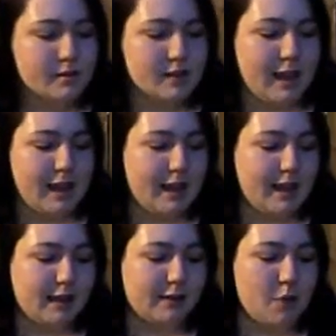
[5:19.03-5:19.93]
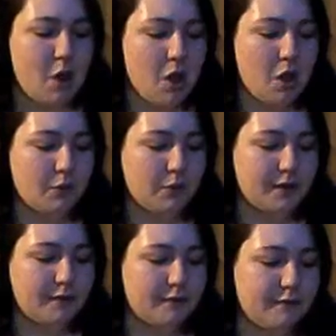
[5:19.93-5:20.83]
And one
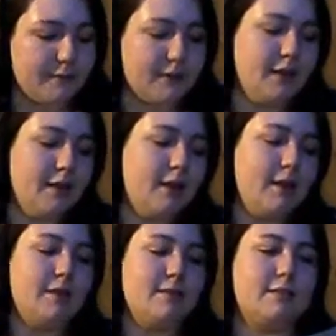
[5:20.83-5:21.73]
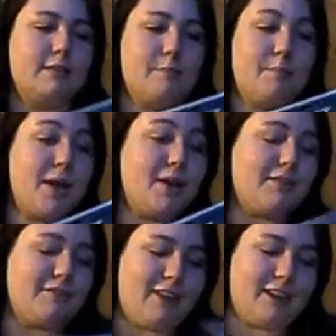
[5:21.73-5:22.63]
of the bigger
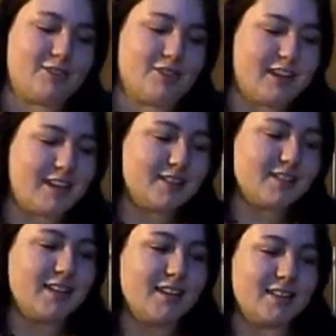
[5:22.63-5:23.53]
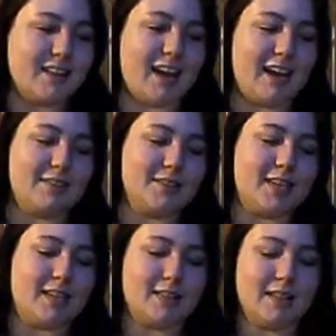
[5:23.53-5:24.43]
flashlights that I've
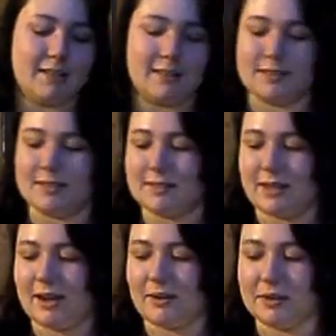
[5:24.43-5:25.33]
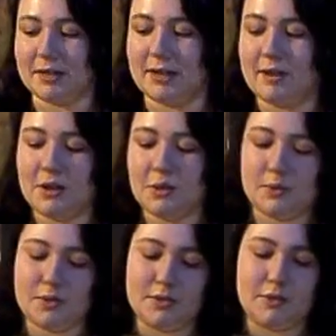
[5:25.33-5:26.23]
seen, this is our
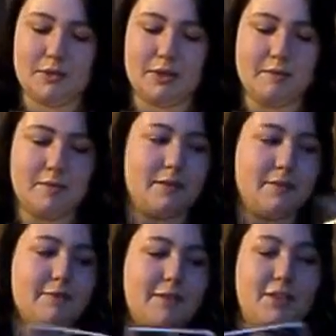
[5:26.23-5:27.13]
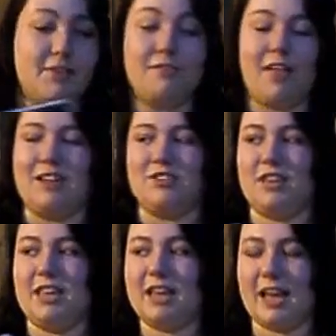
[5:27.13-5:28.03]
5th
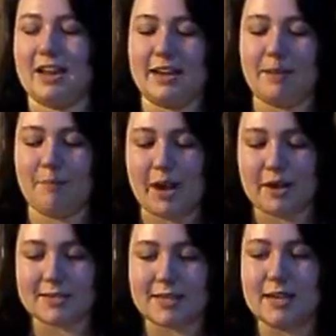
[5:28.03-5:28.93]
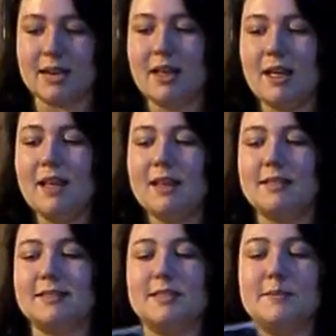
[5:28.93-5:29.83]
flashlight kind of comparison.
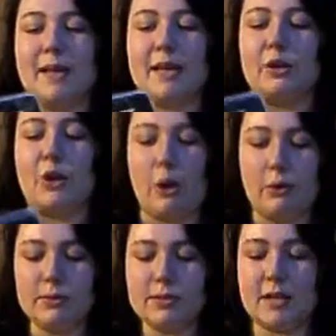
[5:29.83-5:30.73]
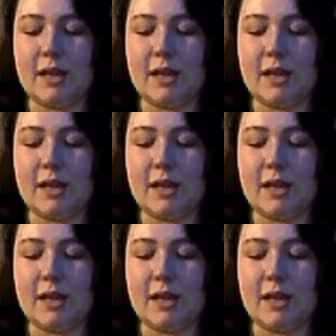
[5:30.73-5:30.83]
This is by Coast.